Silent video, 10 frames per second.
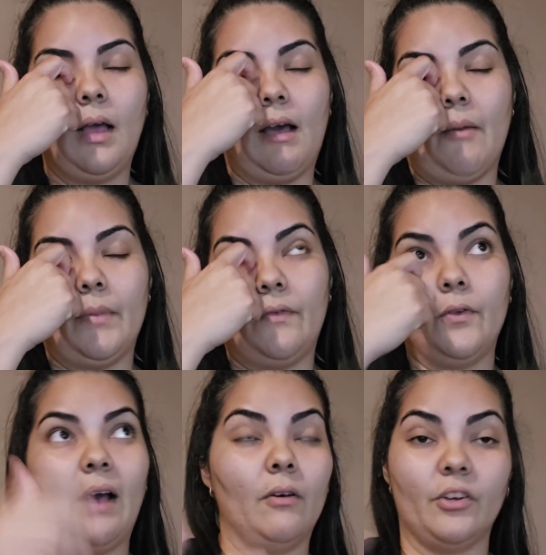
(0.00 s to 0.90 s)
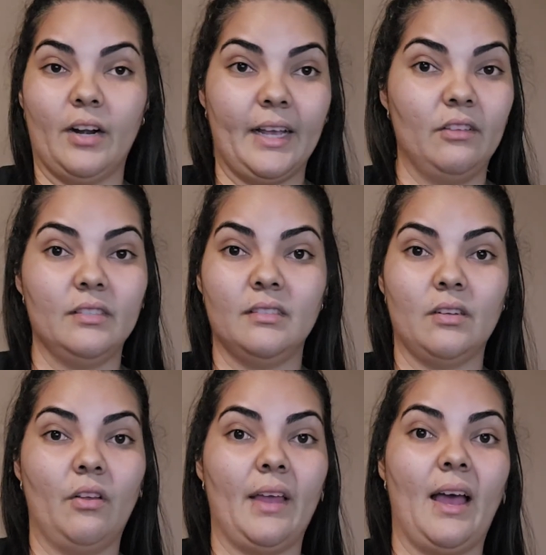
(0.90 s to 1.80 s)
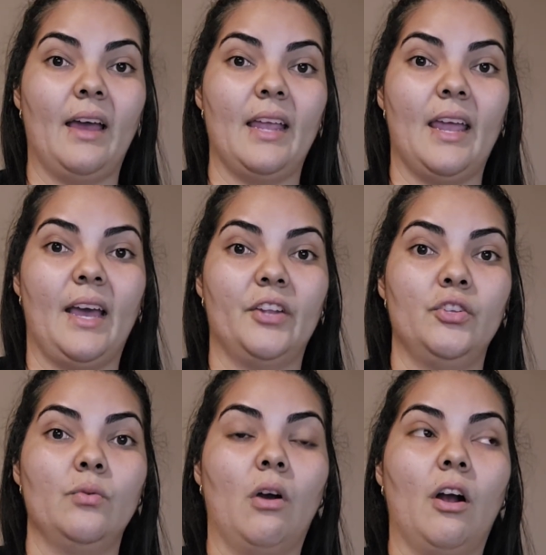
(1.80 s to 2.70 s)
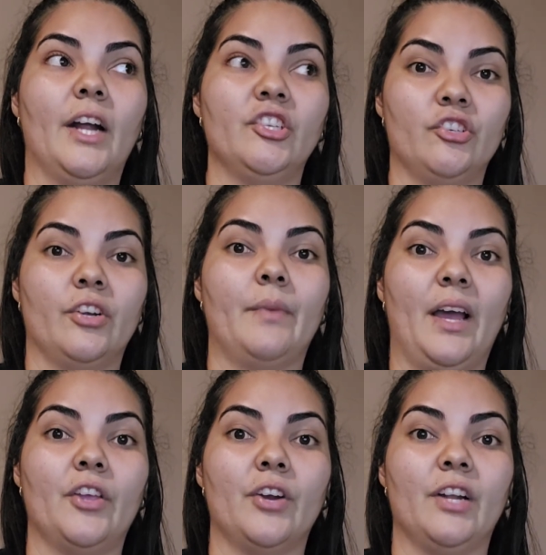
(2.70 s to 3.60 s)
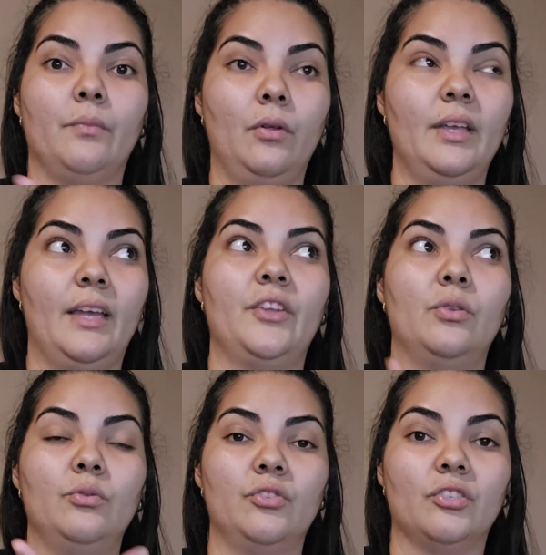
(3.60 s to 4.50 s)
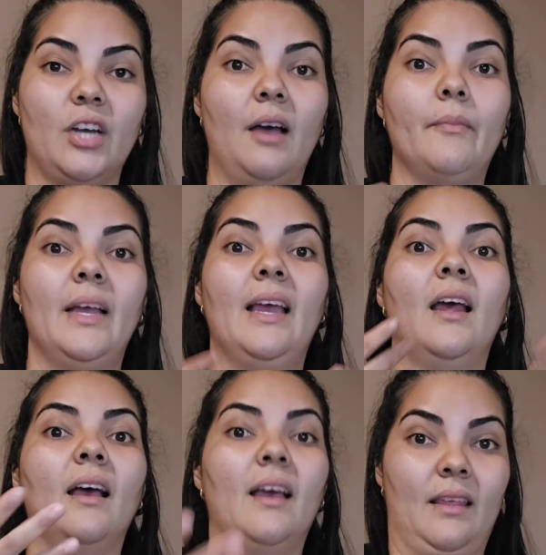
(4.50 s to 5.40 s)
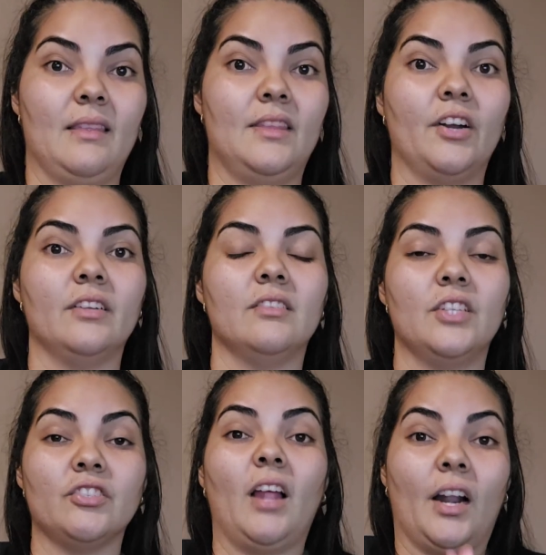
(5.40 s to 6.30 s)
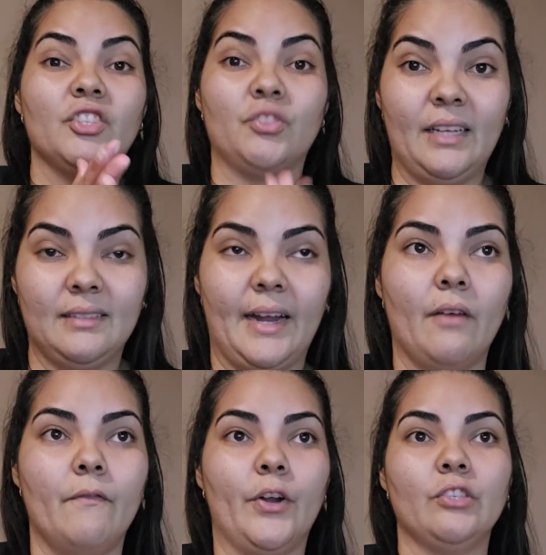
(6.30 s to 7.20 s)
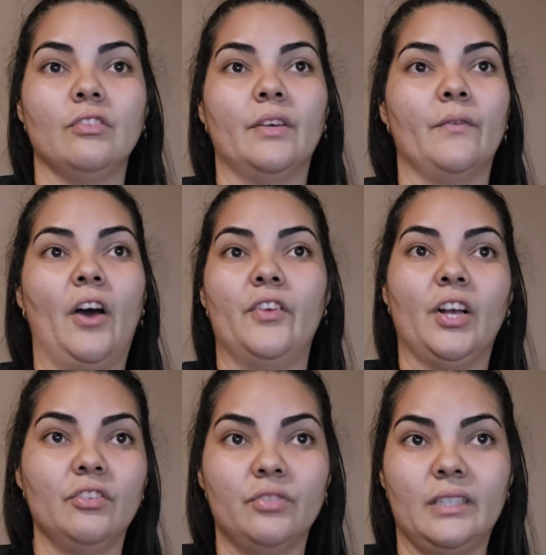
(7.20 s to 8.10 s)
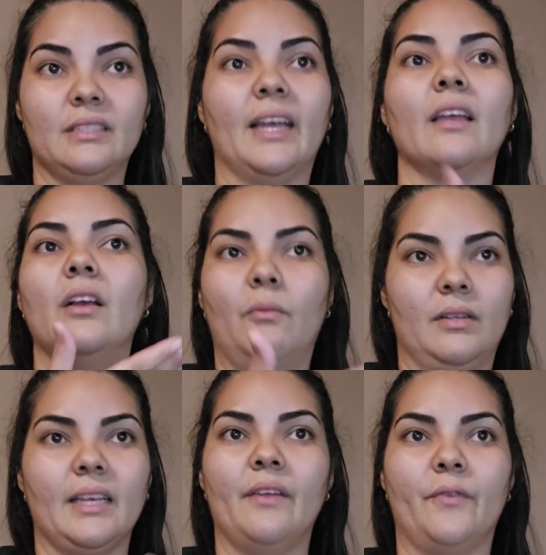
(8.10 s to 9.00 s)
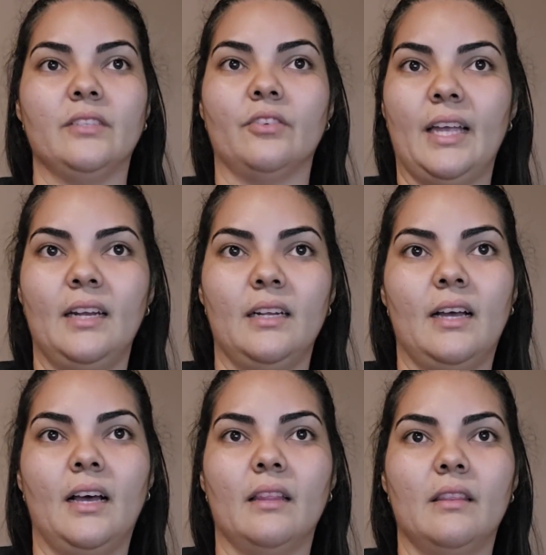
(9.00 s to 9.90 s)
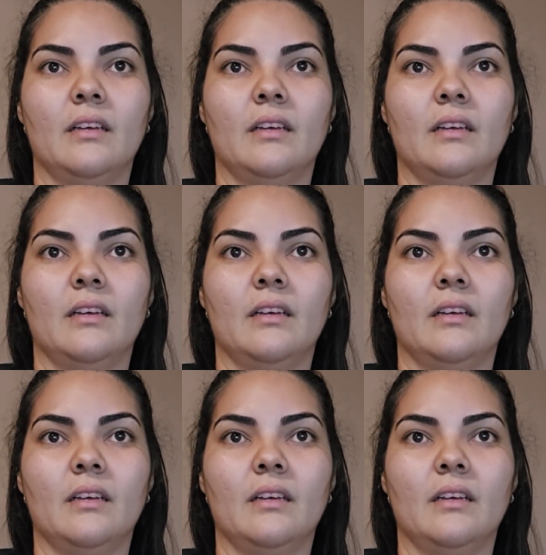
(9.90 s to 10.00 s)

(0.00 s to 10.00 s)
If you have chronic illnesses and all that, and you are insured by your employee and you lose your job, there's a lot of stress there. Versus if other countries, like once again France or Canada,